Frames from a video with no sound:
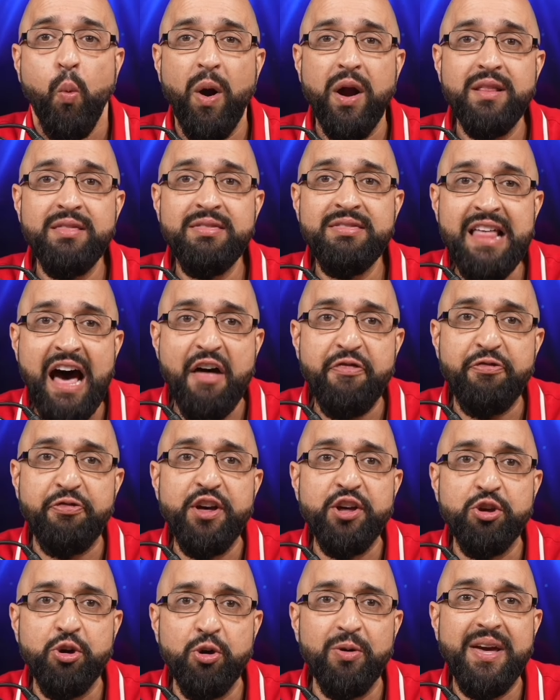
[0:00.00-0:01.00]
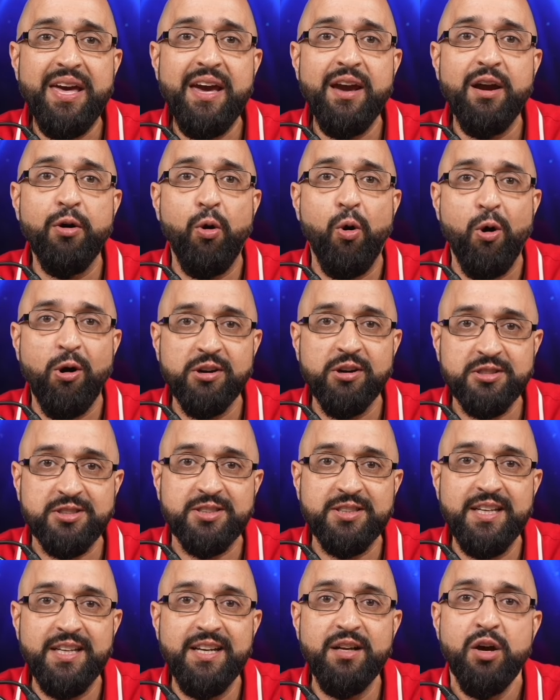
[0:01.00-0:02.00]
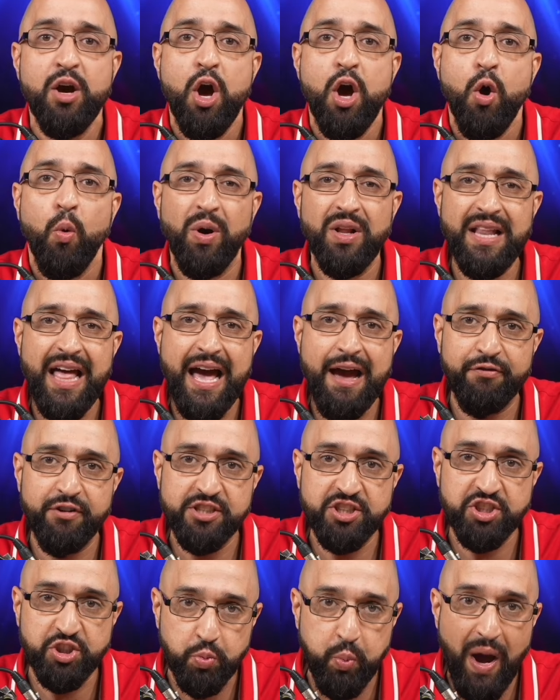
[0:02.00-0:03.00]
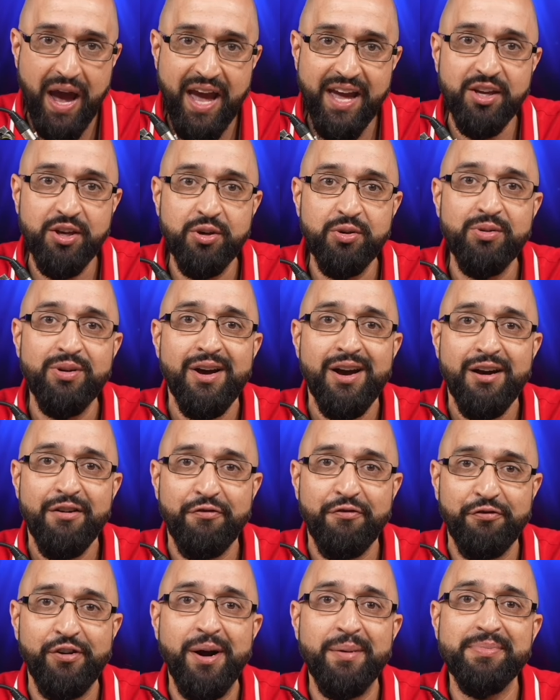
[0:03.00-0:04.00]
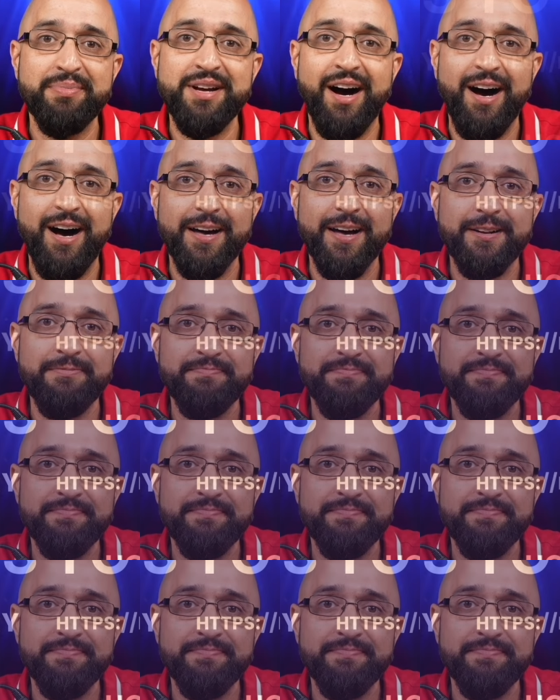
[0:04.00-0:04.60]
where nothing you hear or see will ever sway you from God.